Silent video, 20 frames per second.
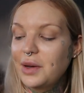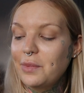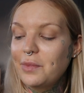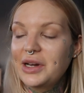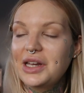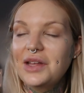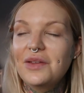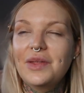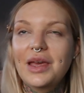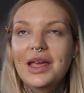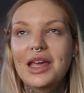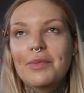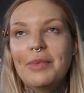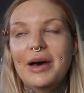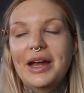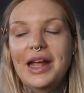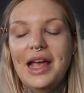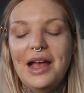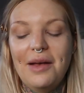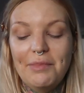And when you think
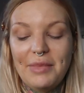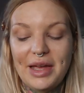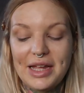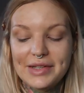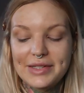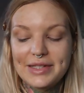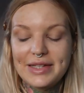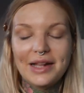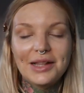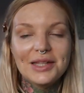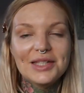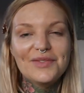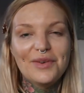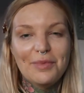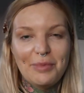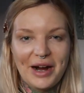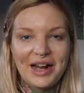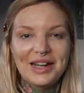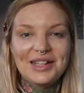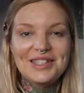about it, it makes sense
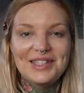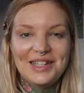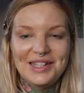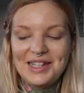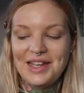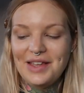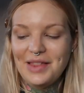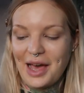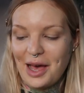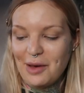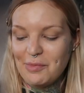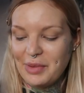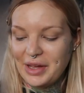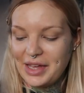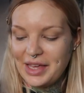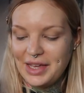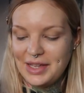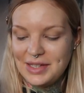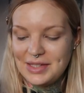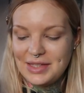for brands to do that,
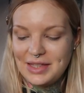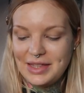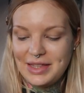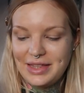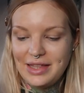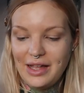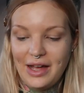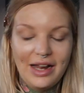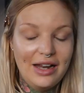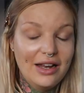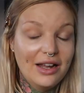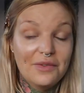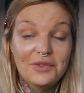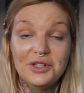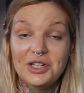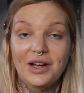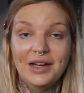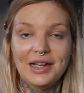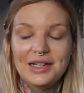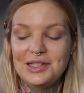because I love
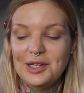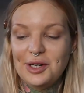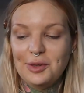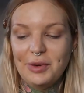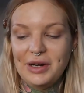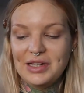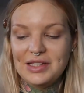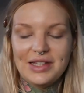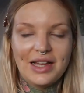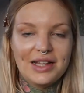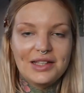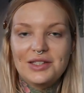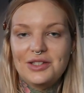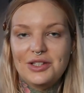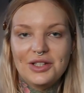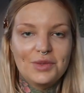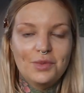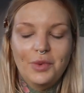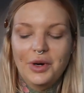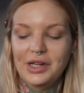Charlotte Tilbury, so that's
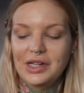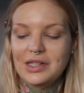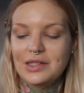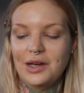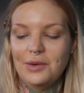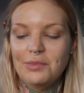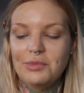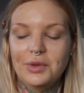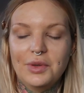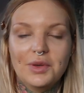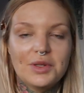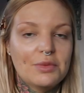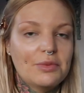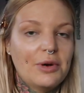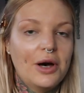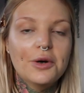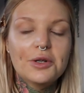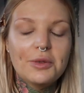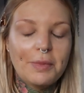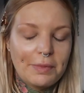just one example. There's a
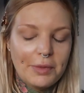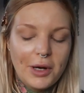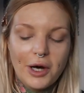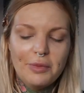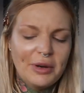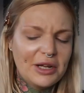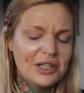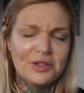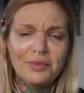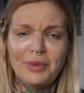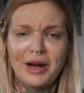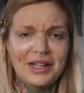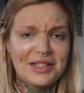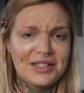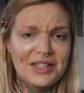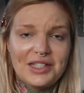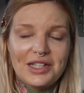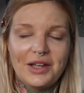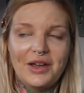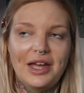whole bunch of
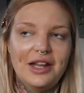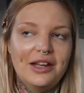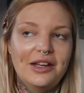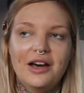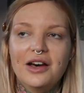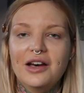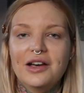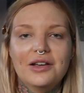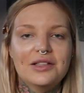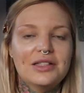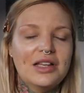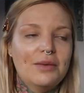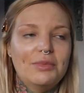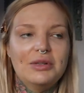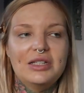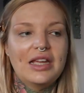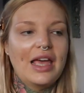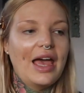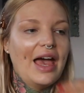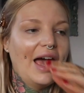brands that do it, NARS,
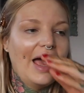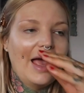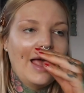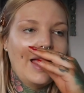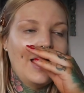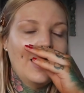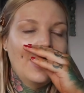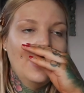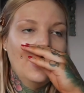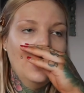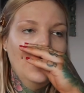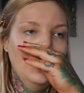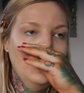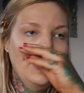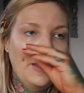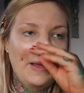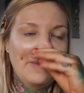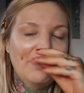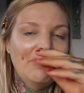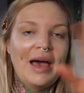Urban Decay,
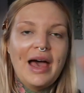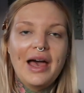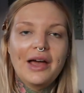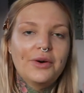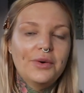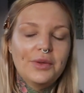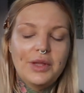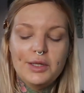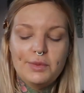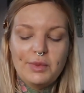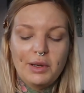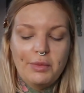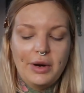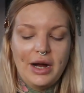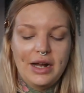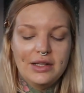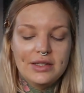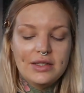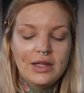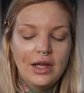like MAC, all those big
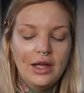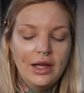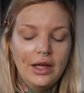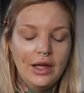brands.